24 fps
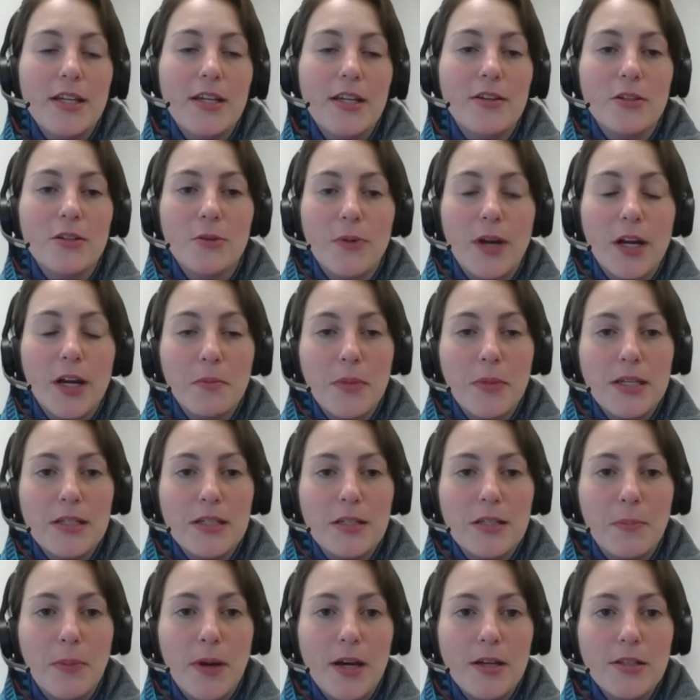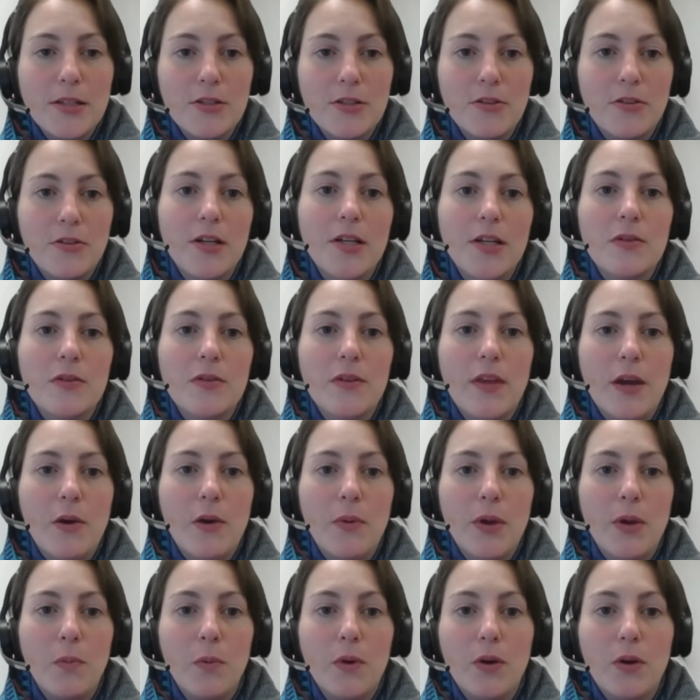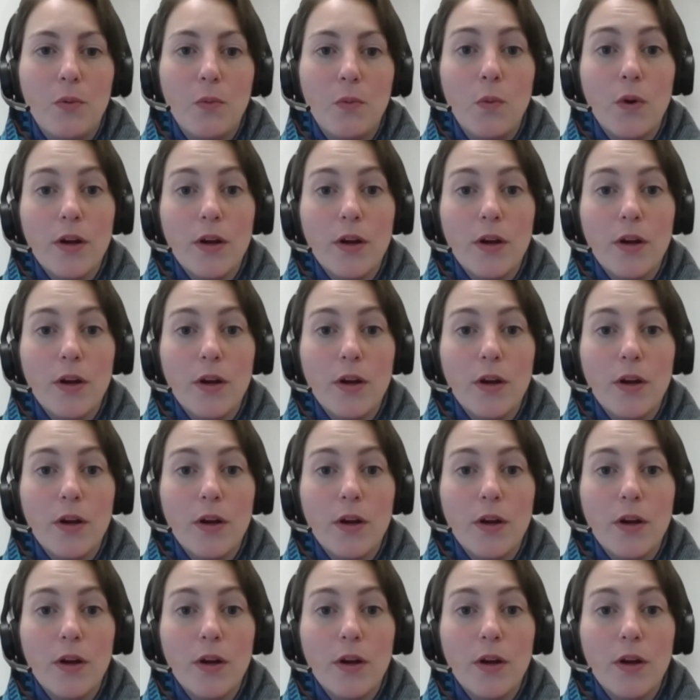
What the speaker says: Here's a recommended depository. So that way we're